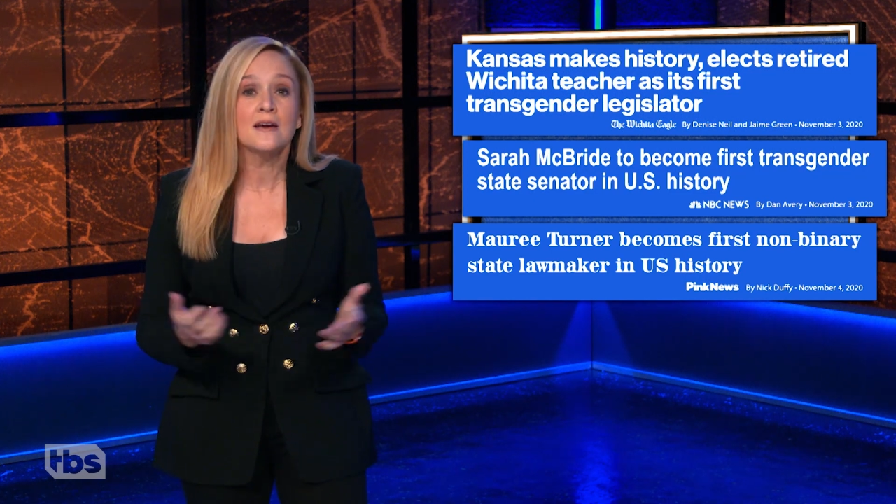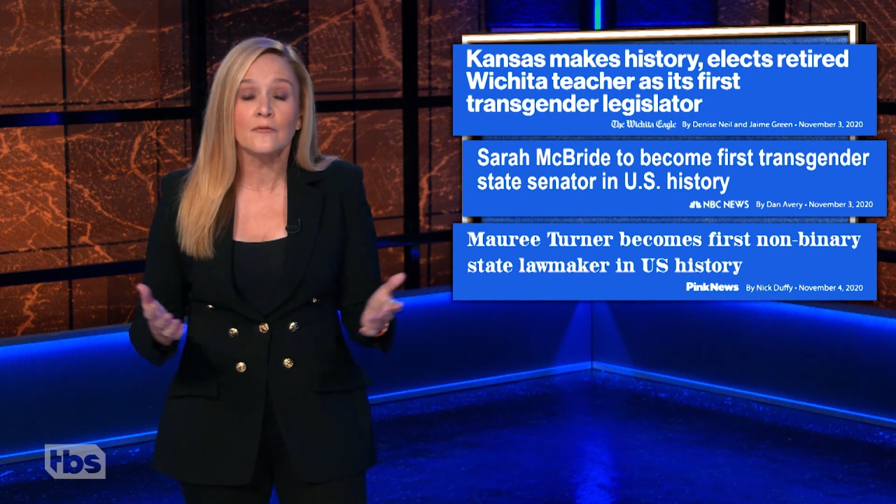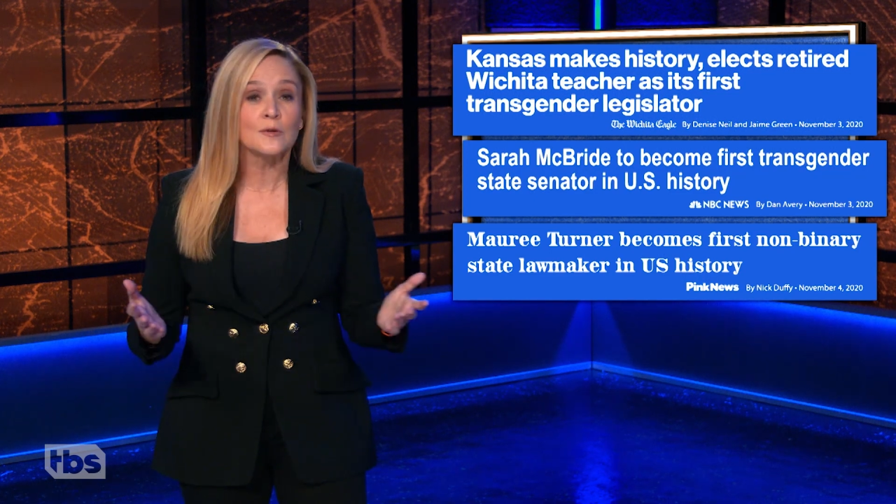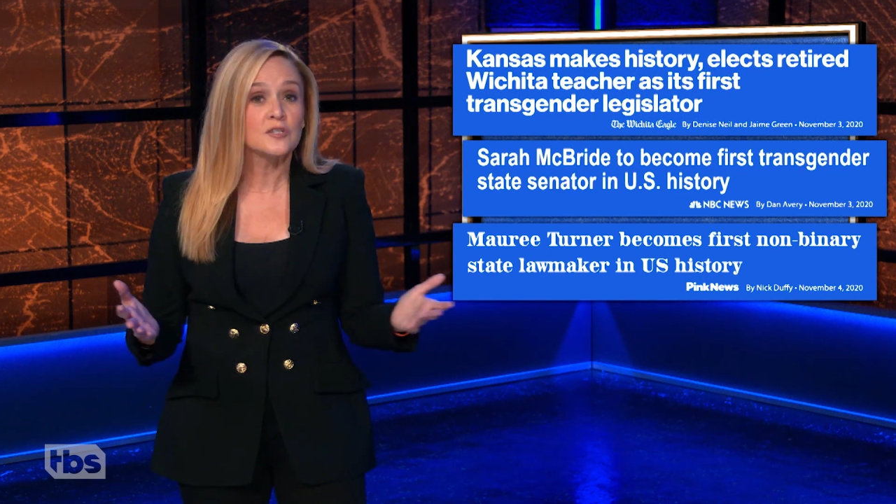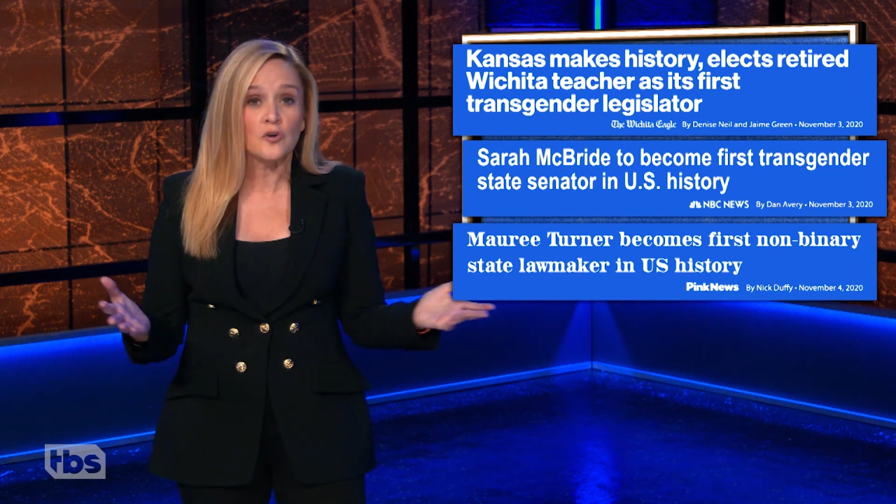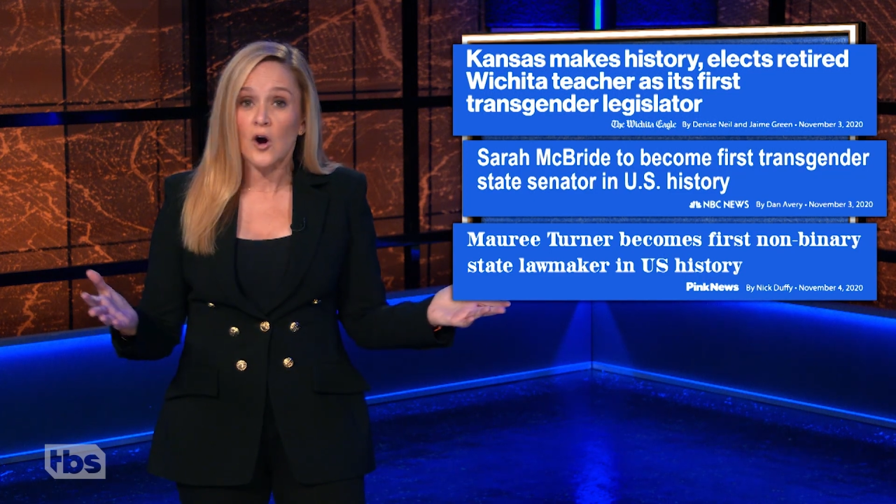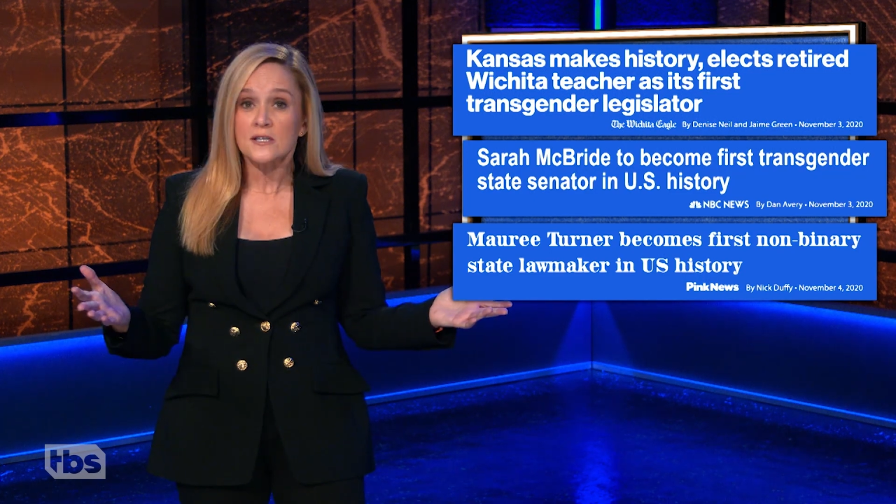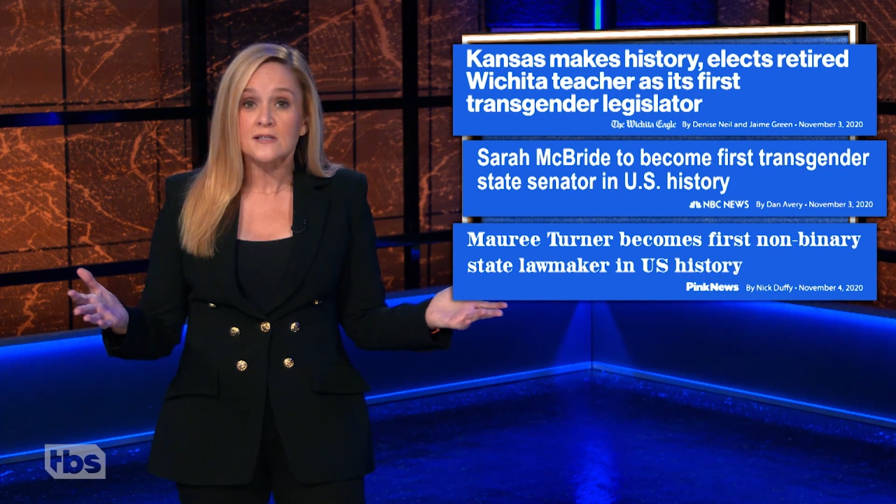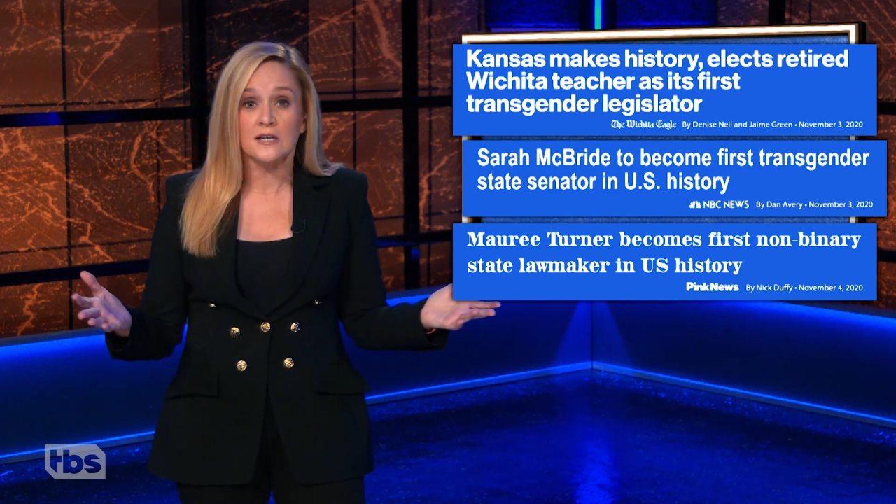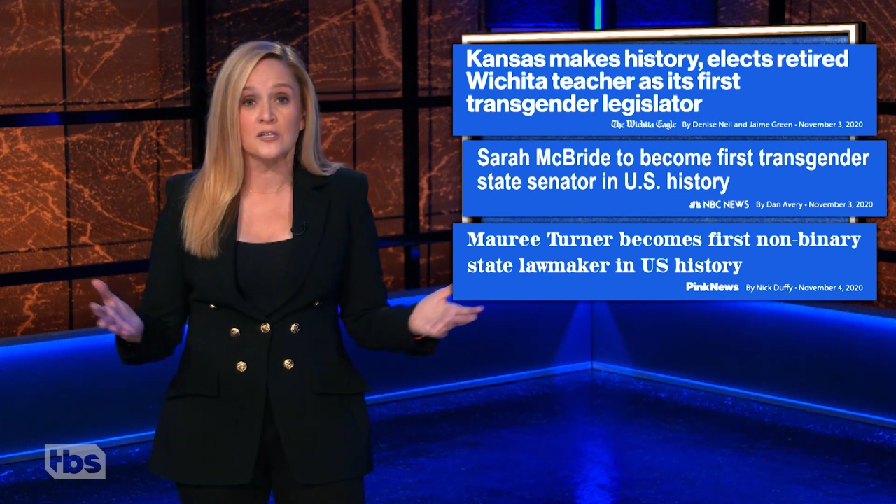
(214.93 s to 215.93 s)
governments
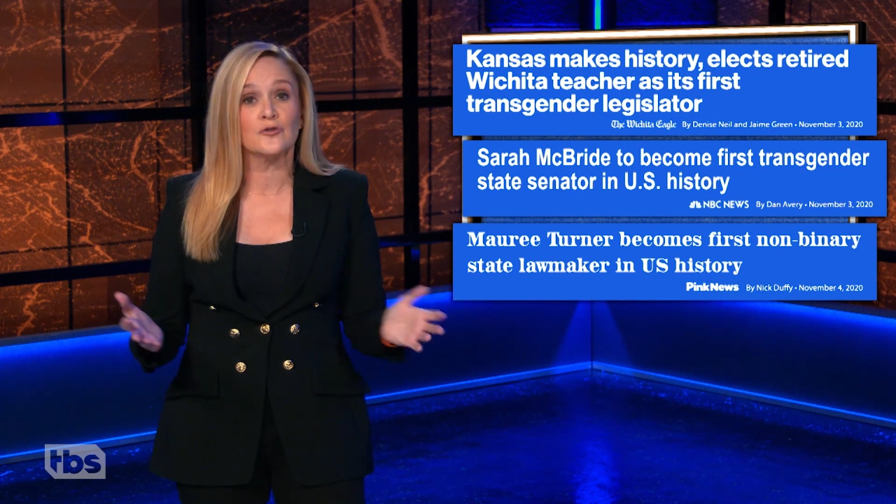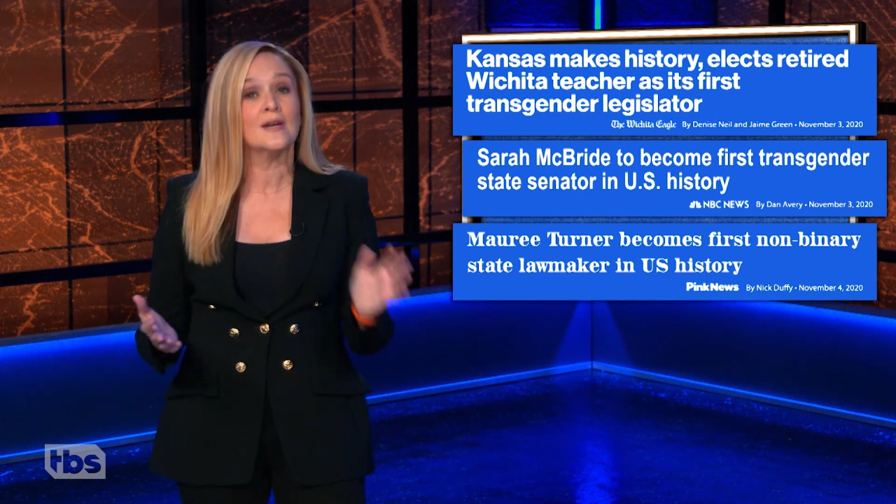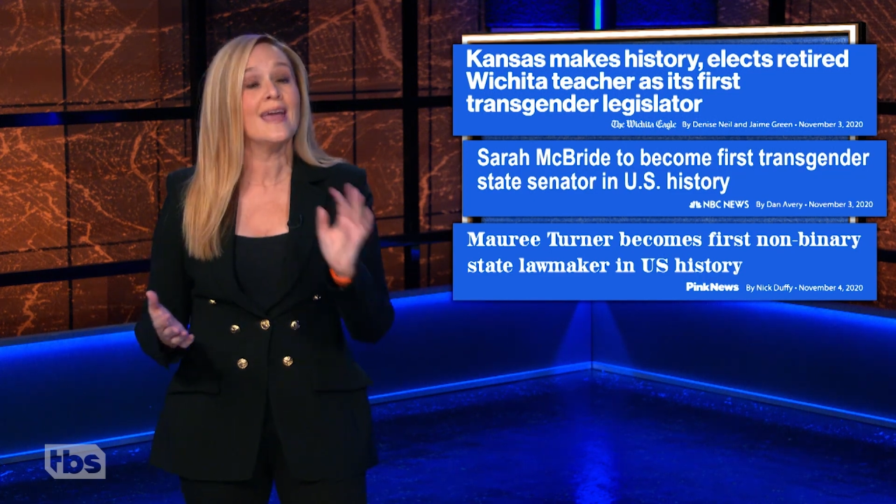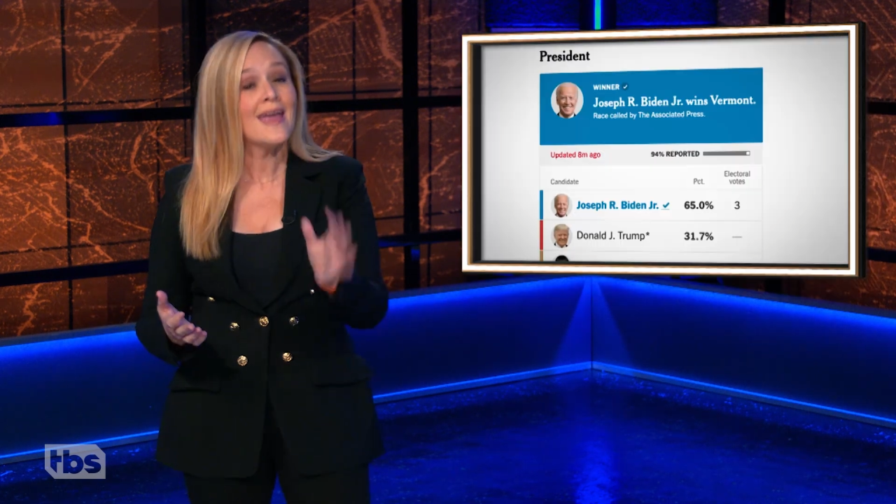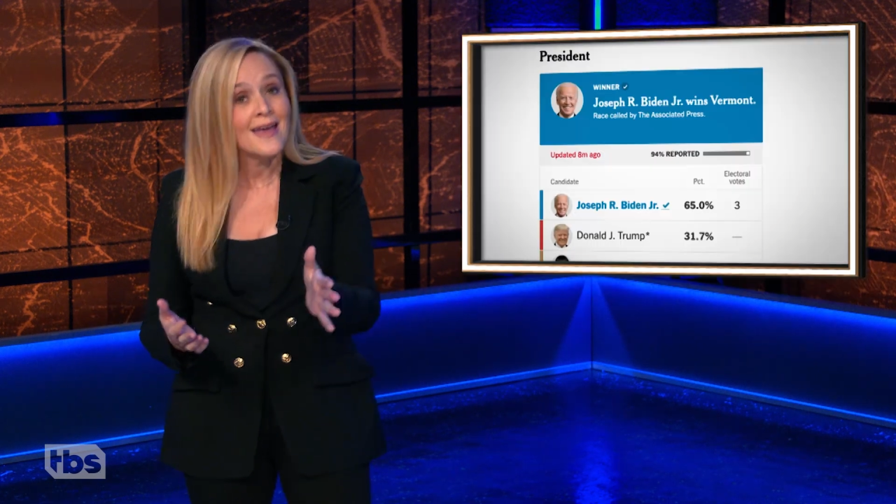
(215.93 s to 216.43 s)
across the country,